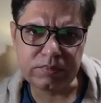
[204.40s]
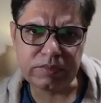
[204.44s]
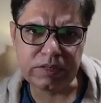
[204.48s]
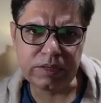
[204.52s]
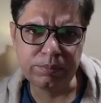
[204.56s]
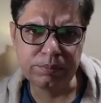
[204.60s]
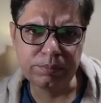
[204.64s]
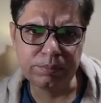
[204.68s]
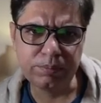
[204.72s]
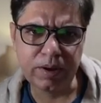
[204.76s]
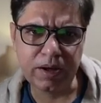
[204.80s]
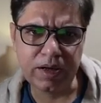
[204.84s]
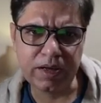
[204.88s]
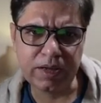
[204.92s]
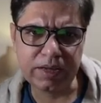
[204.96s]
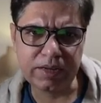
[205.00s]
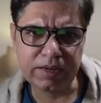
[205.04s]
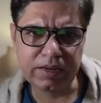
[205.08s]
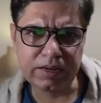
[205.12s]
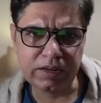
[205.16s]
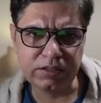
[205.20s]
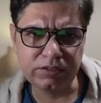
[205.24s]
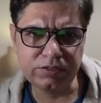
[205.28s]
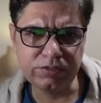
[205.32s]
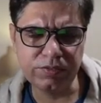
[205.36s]
by
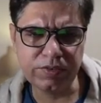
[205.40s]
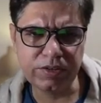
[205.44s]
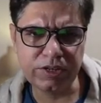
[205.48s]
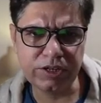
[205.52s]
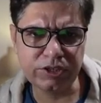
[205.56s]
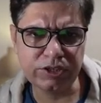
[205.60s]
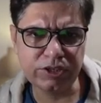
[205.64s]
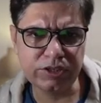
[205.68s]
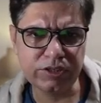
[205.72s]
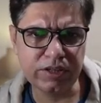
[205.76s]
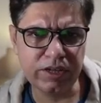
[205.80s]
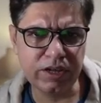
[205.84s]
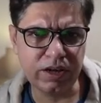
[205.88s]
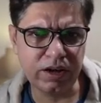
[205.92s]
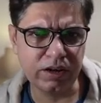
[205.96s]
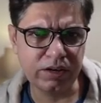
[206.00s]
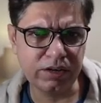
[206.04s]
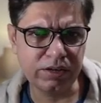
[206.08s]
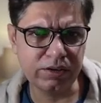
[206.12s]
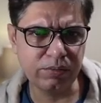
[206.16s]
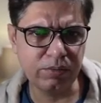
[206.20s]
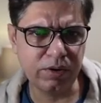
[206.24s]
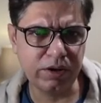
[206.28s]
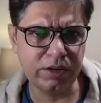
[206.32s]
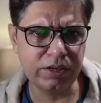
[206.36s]
classification, they are
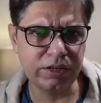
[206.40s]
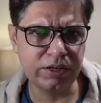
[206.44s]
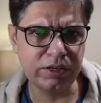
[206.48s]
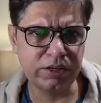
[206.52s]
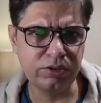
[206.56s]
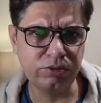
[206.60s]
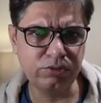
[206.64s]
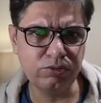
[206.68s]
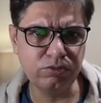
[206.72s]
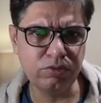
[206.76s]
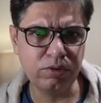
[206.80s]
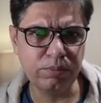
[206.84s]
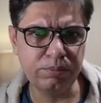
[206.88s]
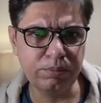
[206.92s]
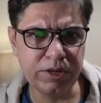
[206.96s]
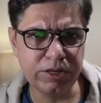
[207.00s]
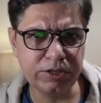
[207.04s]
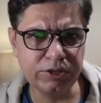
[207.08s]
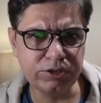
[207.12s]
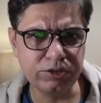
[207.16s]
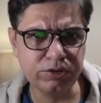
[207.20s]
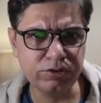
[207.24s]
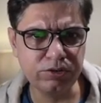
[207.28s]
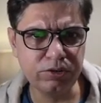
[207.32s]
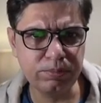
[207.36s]
divided into a
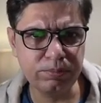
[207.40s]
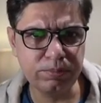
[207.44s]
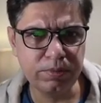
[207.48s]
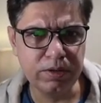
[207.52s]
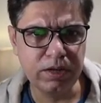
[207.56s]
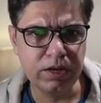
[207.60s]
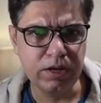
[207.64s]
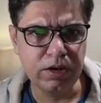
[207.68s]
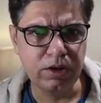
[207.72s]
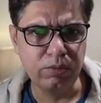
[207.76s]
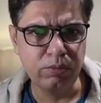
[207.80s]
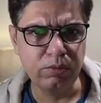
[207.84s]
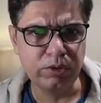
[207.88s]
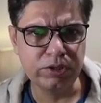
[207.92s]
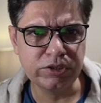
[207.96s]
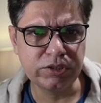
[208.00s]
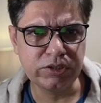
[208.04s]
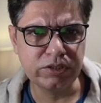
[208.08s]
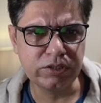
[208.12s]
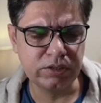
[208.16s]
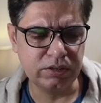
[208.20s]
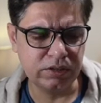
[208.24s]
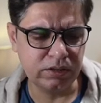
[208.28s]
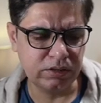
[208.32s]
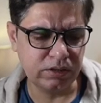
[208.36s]
major group,
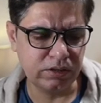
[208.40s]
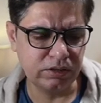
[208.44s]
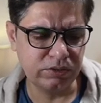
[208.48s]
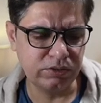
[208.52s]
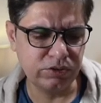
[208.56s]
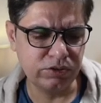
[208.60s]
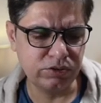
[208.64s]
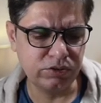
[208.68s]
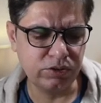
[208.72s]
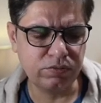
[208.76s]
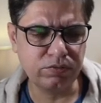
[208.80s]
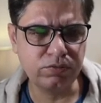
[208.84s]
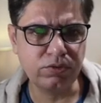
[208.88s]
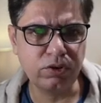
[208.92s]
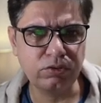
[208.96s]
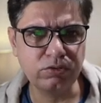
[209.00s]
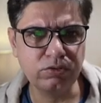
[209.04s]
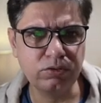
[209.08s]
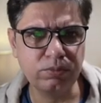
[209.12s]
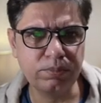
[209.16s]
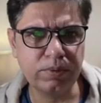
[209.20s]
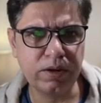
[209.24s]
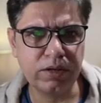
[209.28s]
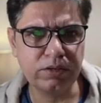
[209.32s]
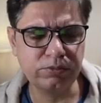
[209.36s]
which consists of
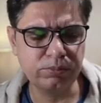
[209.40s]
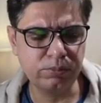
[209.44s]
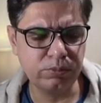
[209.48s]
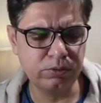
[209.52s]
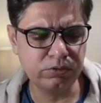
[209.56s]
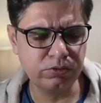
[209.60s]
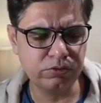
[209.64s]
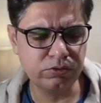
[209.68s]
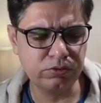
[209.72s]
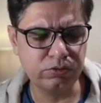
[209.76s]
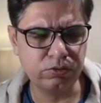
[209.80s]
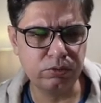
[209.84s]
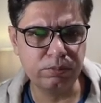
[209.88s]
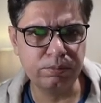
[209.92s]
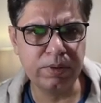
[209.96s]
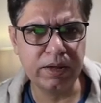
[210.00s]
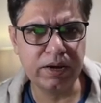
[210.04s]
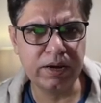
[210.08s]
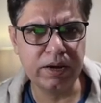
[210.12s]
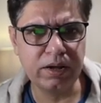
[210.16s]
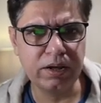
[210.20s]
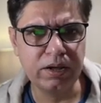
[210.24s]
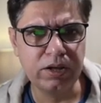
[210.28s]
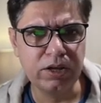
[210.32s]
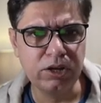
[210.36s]
toxoplasmosis,
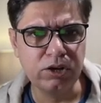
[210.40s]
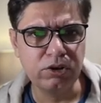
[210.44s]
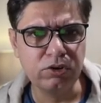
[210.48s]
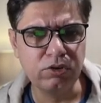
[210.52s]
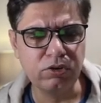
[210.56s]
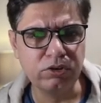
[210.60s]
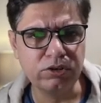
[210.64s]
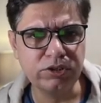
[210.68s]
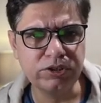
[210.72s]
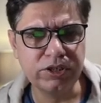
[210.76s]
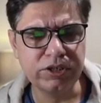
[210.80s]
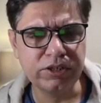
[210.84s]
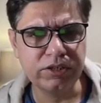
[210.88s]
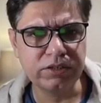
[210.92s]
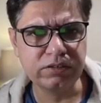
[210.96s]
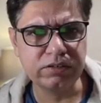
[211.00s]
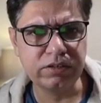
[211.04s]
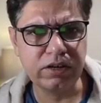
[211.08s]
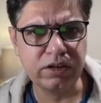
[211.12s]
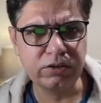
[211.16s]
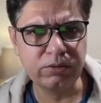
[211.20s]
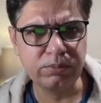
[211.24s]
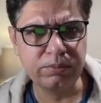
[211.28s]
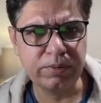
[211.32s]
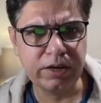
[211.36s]
rubella, congenital
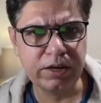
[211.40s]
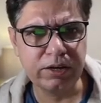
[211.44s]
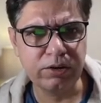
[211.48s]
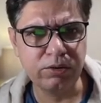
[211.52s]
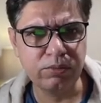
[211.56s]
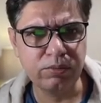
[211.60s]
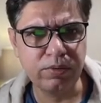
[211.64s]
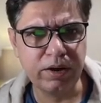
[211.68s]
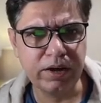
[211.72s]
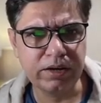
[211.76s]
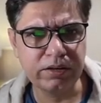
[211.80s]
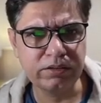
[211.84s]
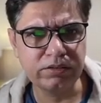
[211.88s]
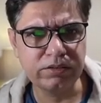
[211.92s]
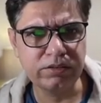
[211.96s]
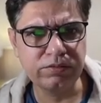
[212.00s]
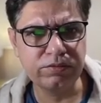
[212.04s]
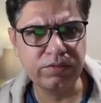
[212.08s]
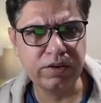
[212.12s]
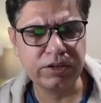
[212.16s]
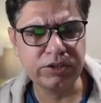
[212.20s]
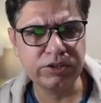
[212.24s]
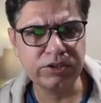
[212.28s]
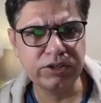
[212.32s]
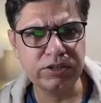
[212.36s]
cytomegalovirus
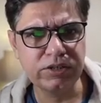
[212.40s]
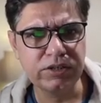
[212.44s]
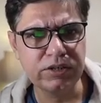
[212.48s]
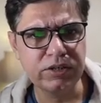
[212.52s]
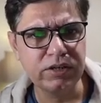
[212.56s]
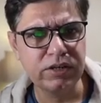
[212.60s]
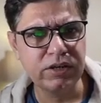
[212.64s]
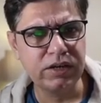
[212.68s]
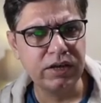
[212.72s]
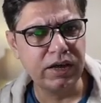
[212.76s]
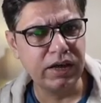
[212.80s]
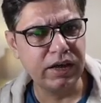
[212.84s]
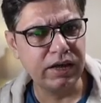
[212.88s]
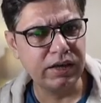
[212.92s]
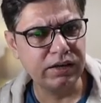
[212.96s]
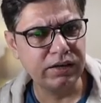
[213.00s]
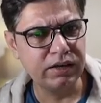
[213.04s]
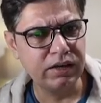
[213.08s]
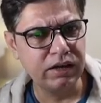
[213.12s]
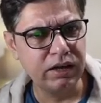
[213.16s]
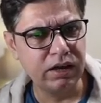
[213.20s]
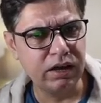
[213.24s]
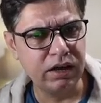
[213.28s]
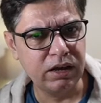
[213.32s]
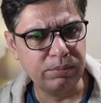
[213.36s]
infection, and
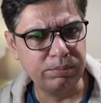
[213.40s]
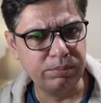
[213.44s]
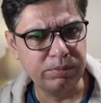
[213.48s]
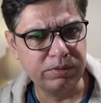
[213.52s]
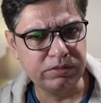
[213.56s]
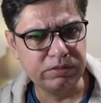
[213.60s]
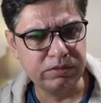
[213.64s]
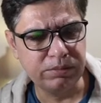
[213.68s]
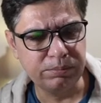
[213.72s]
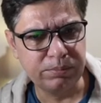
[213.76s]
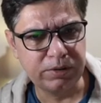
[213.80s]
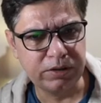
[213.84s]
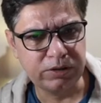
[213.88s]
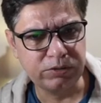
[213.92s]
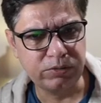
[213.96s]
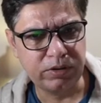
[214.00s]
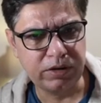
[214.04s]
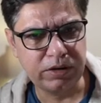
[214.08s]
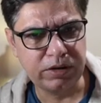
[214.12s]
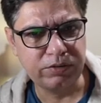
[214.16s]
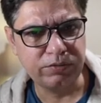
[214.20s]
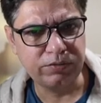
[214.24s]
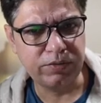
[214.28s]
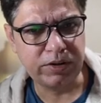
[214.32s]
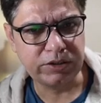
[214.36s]
herpes simplex
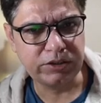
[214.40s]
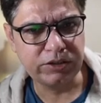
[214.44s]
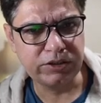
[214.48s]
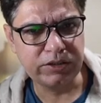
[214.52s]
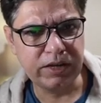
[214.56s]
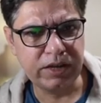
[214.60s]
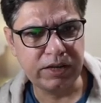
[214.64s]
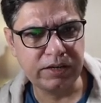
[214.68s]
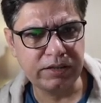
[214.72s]
viral infection.